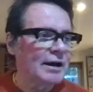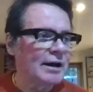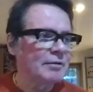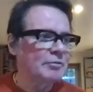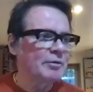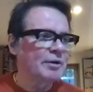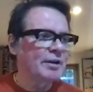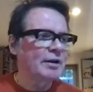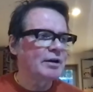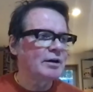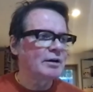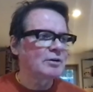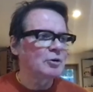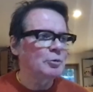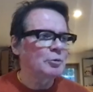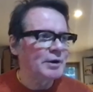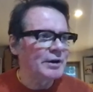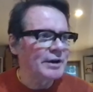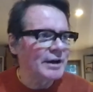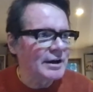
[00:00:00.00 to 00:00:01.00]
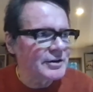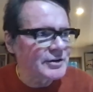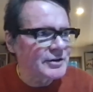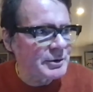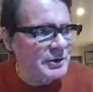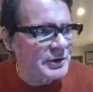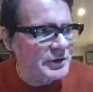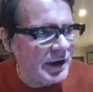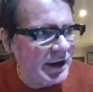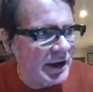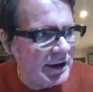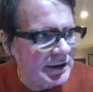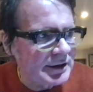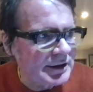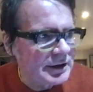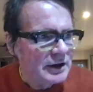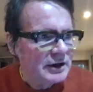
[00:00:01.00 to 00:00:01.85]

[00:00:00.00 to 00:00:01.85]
And within a couple of years, I was like,